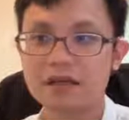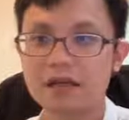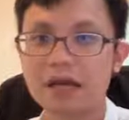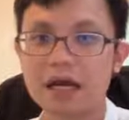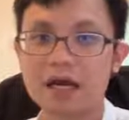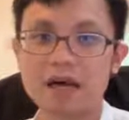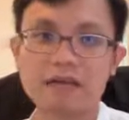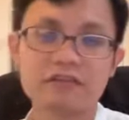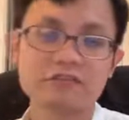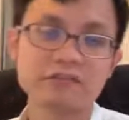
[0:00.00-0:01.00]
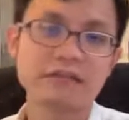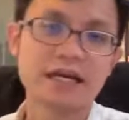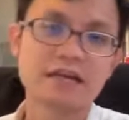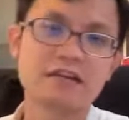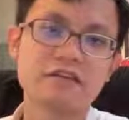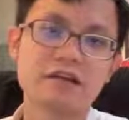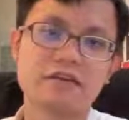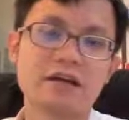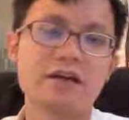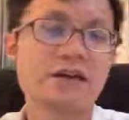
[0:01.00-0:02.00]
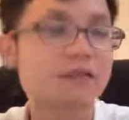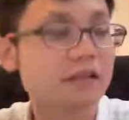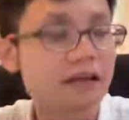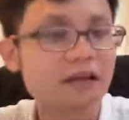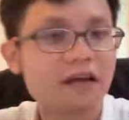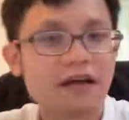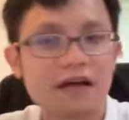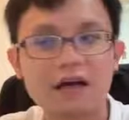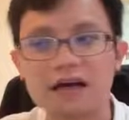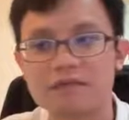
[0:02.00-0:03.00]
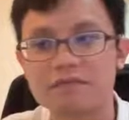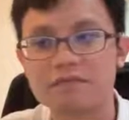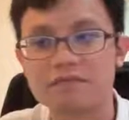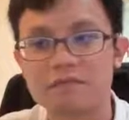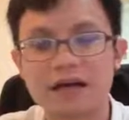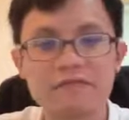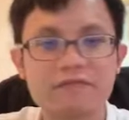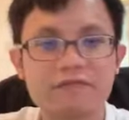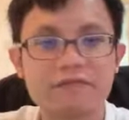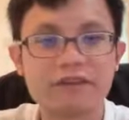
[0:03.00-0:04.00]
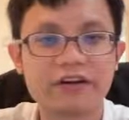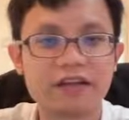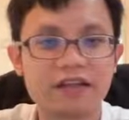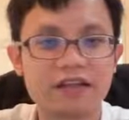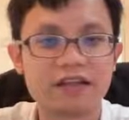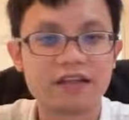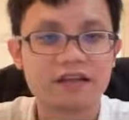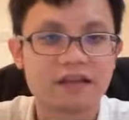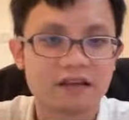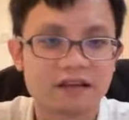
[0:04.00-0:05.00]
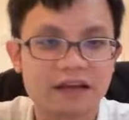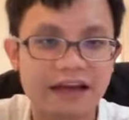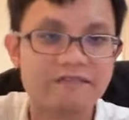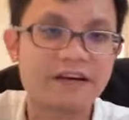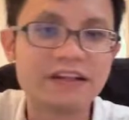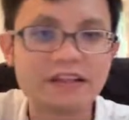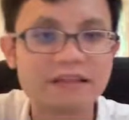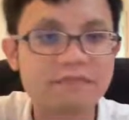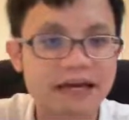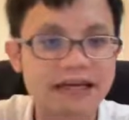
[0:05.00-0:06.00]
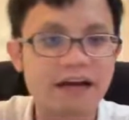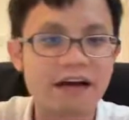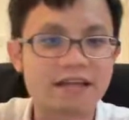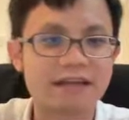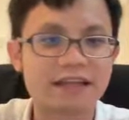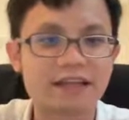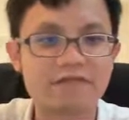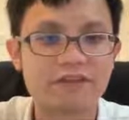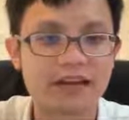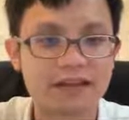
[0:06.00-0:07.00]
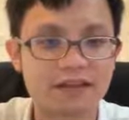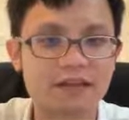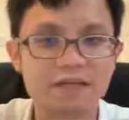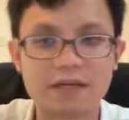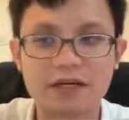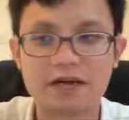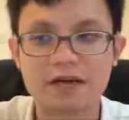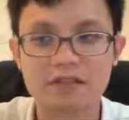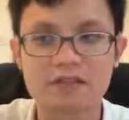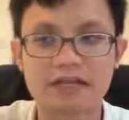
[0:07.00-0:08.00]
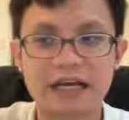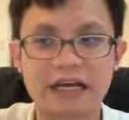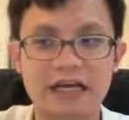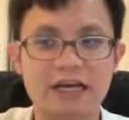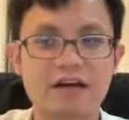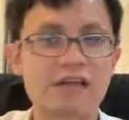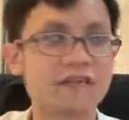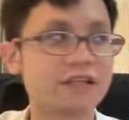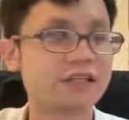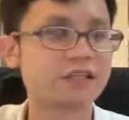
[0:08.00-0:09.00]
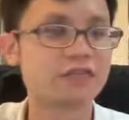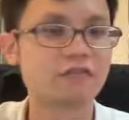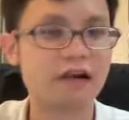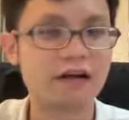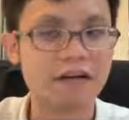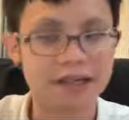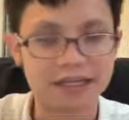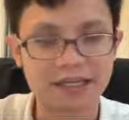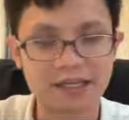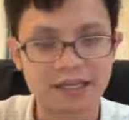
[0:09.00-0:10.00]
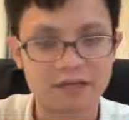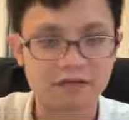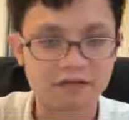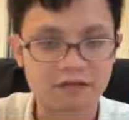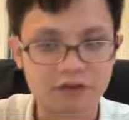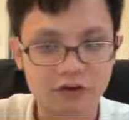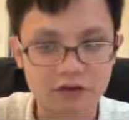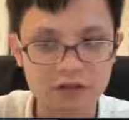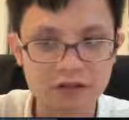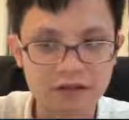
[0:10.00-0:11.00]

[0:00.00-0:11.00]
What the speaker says: Yeah, I used to be underweight because I'm very thin. I'm very thin, but now I'm getting fatter because I always go out and eat at a food court.